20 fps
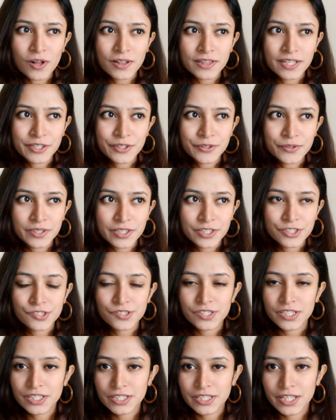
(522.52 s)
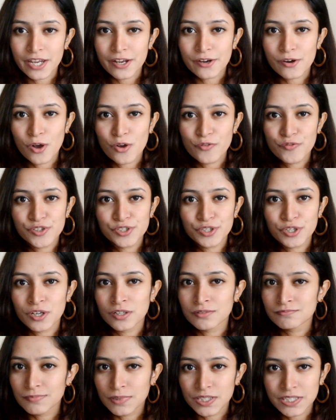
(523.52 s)
that you need to take care of when
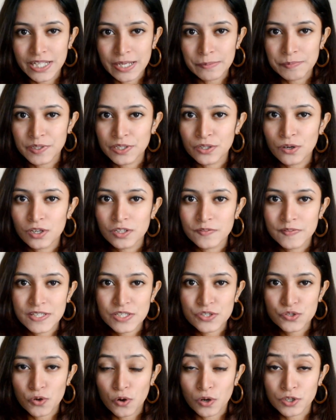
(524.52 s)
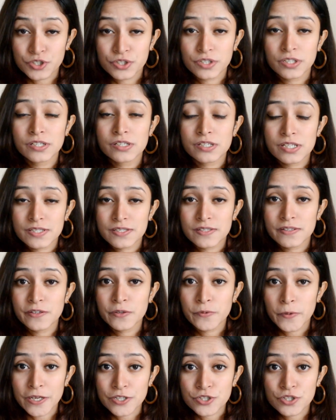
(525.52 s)
you're attempting all of these logical reasoning
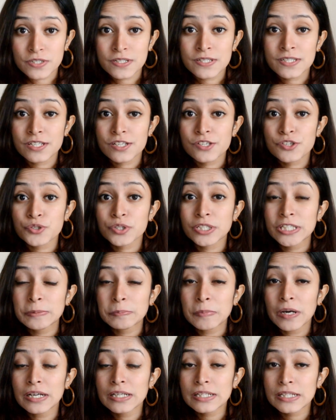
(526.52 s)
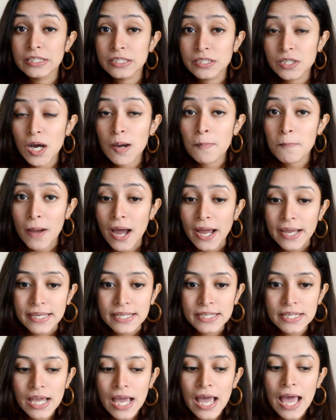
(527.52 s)
questions is to keep a clear
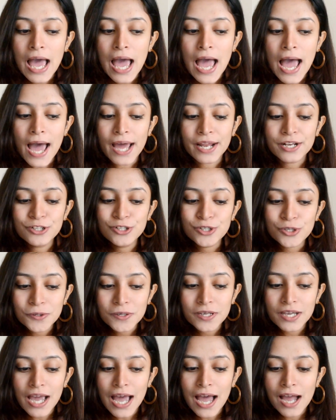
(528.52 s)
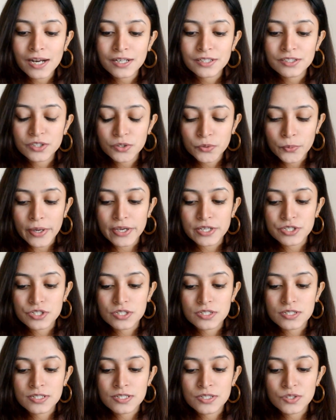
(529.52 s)
mind and look at the
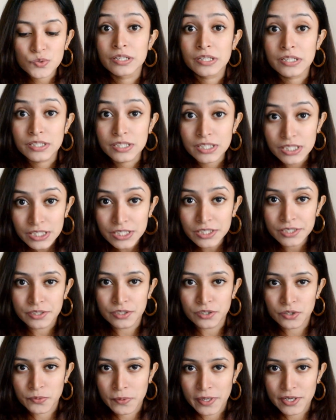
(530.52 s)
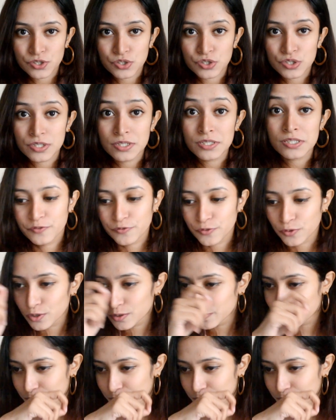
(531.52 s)
questions, read the questions before